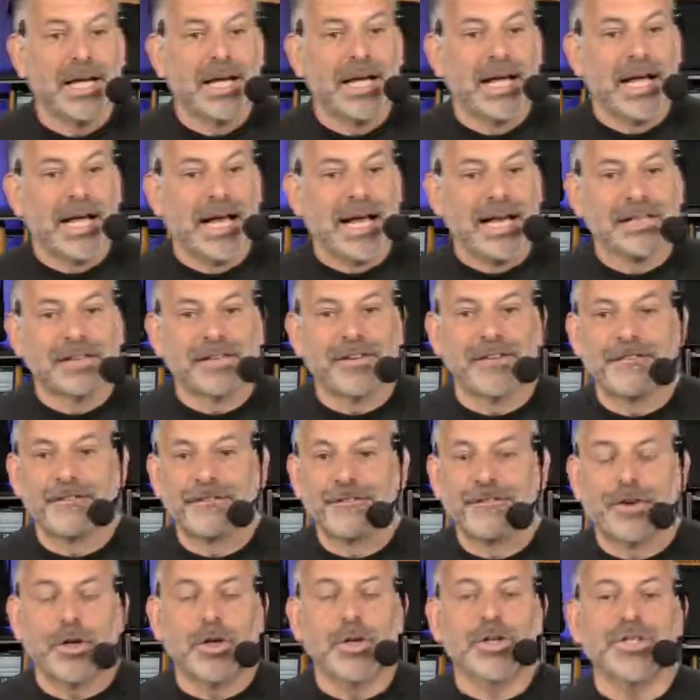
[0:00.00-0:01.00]
And the
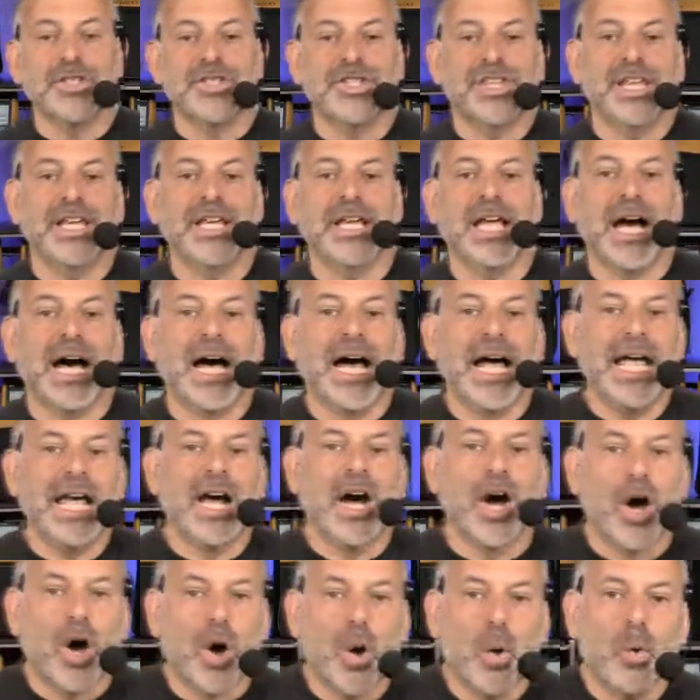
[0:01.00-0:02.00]
first thing I
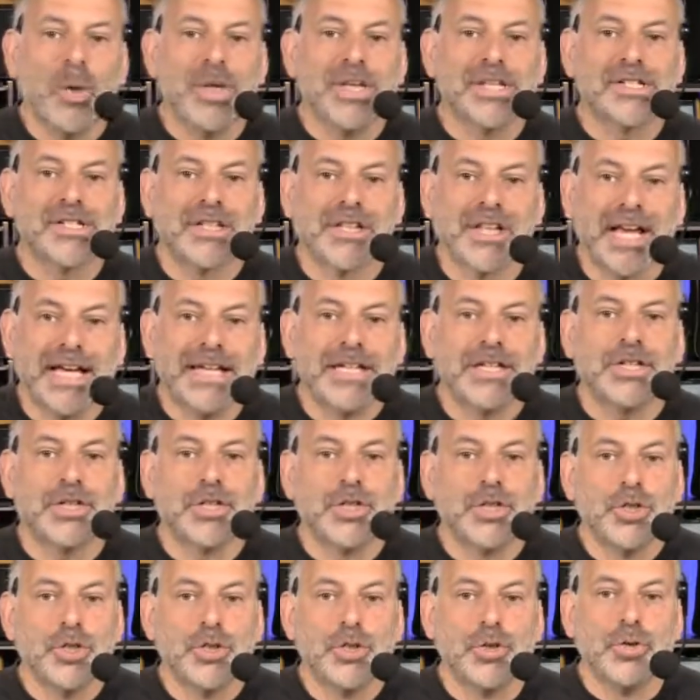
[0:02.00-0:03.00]
always like to
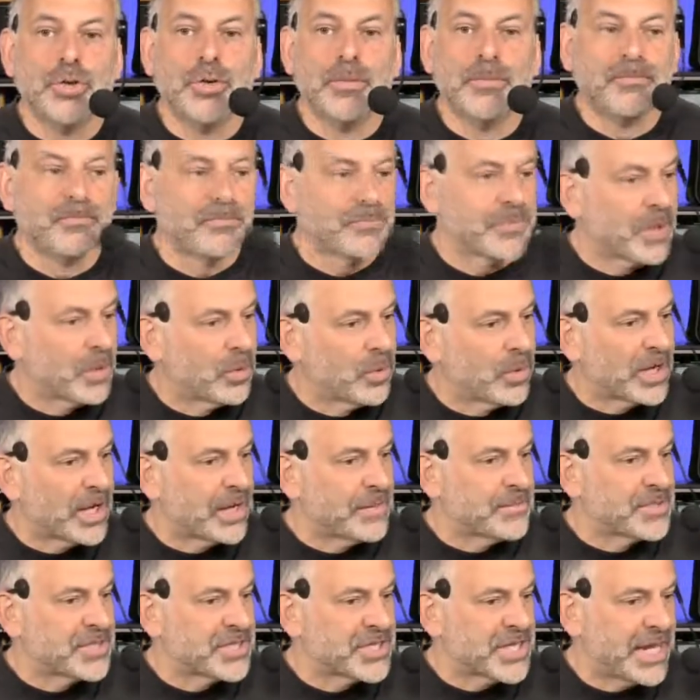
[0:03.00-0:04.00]
do when
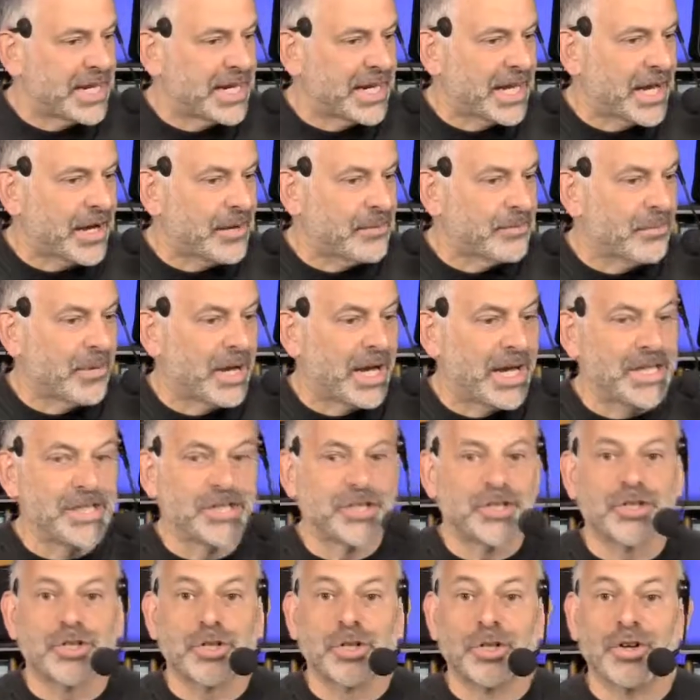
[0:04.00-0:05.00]
I'm setting up my
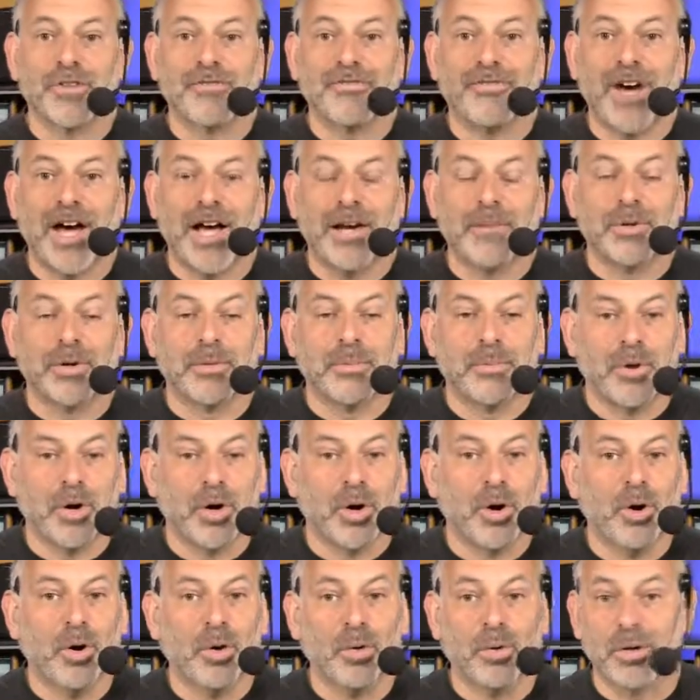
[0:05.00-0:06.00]
CertiFiber
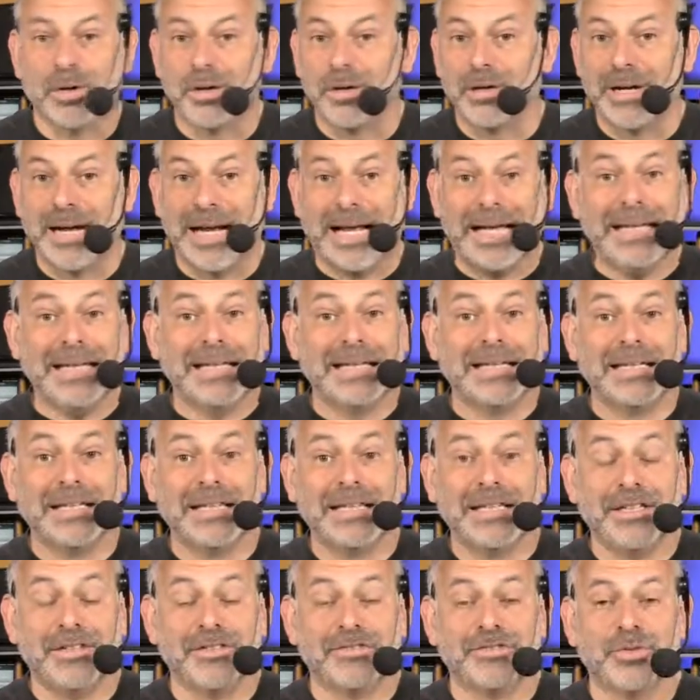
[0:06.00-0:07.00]
Pro or any of
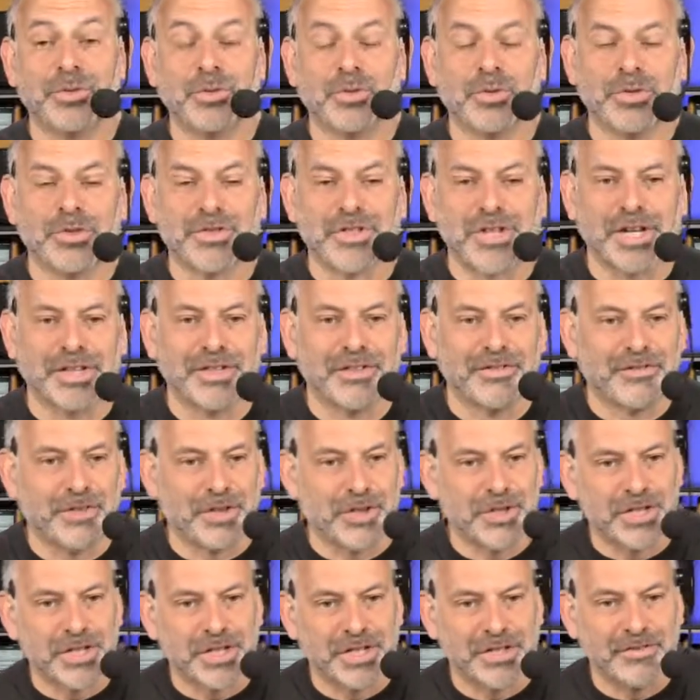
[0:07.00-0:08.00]
these tools on the
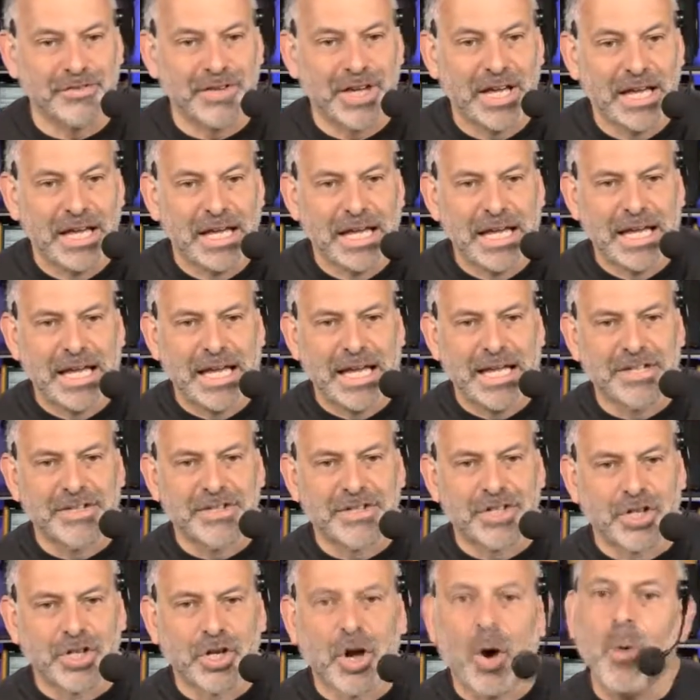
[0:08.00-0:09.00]
Versive is
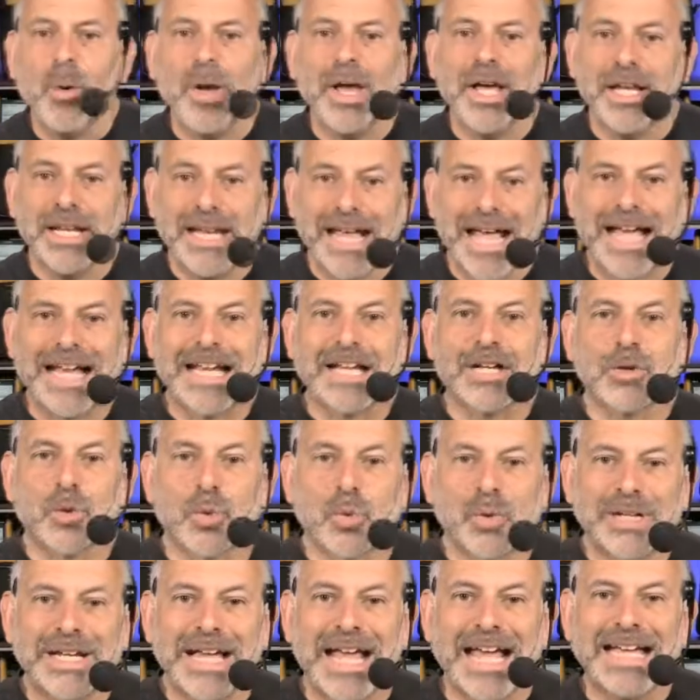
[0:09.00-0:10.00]
to go in and
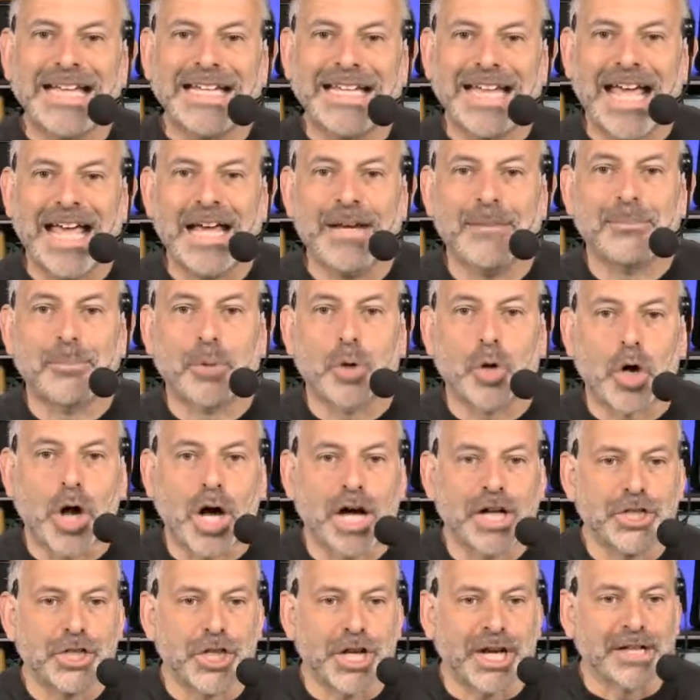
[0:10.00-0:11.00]
create a
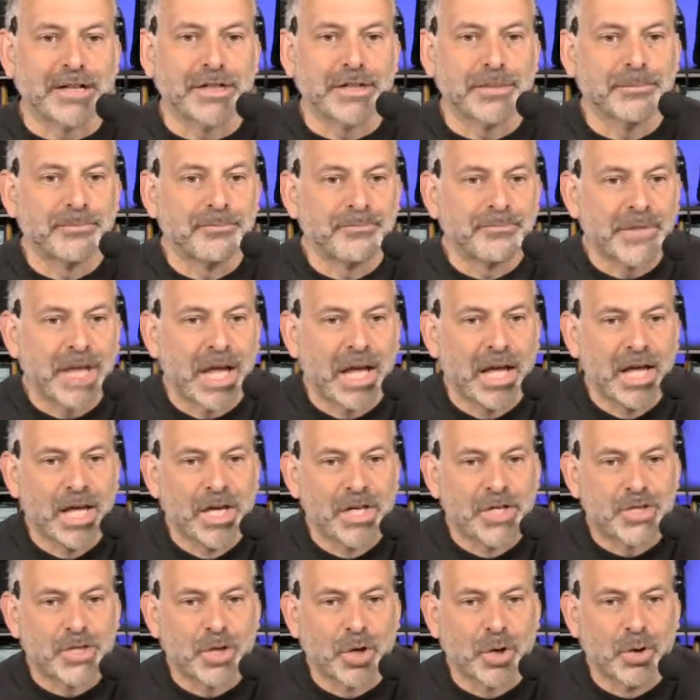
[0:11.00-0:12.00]
project.
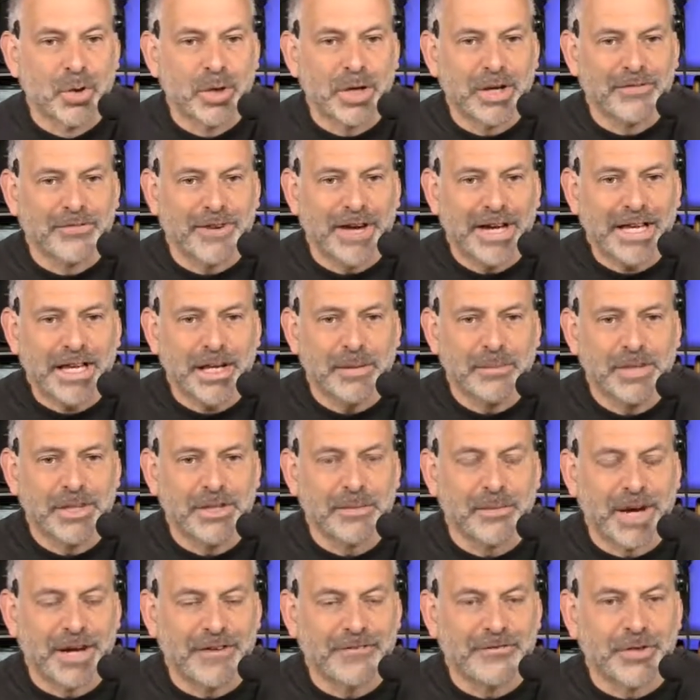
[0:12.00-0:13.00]
So if I come into
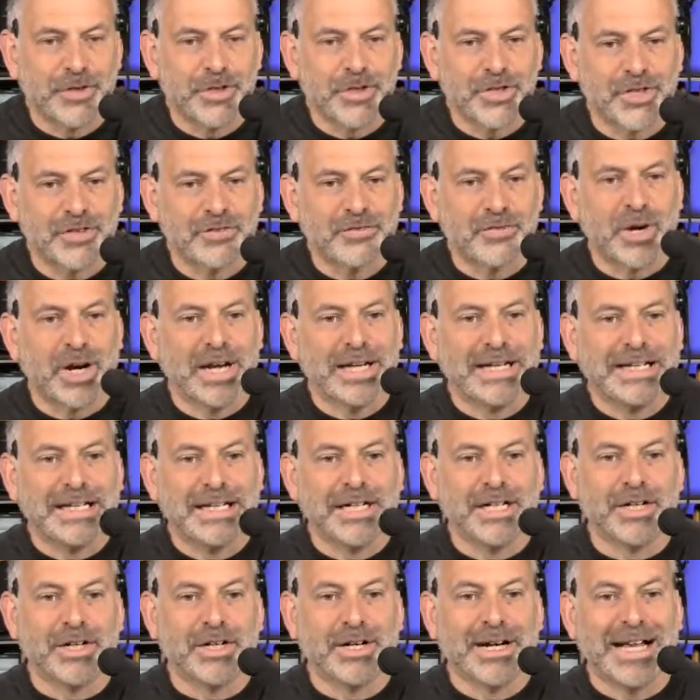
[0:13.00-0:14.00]
my Versive right
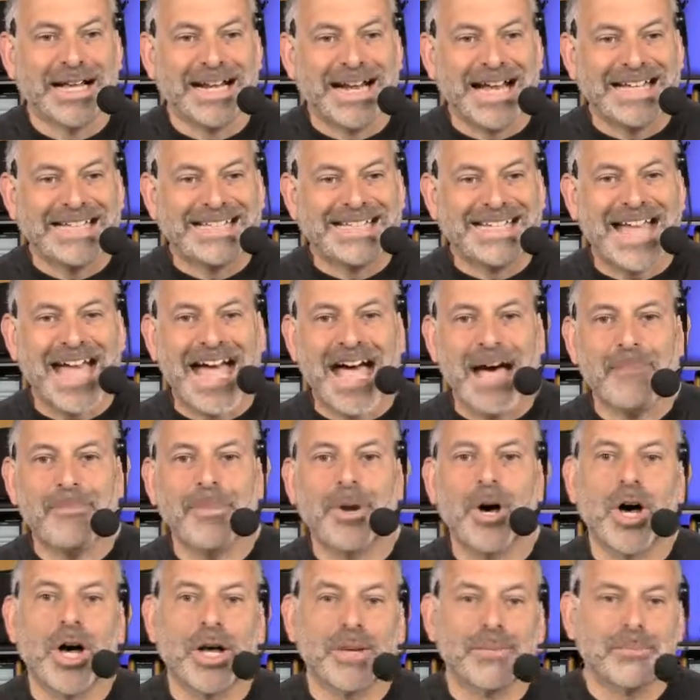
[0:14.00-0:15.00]
here and I tap
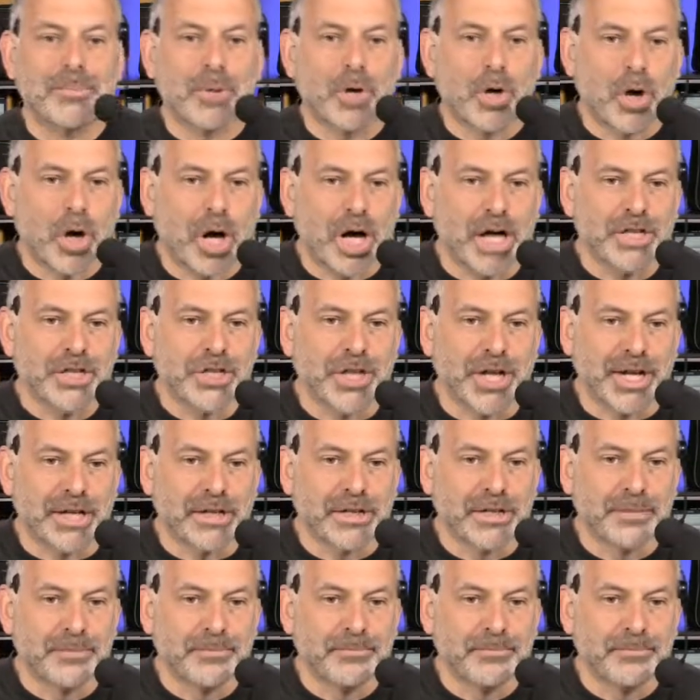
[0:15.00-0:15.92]
on project,